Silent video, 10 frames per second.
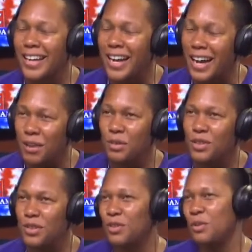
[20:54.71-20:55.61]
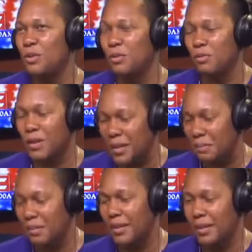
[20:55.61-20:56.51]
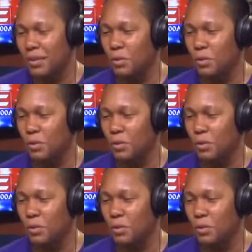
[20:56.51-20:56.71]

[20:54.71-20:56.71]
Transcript: How would you recommend,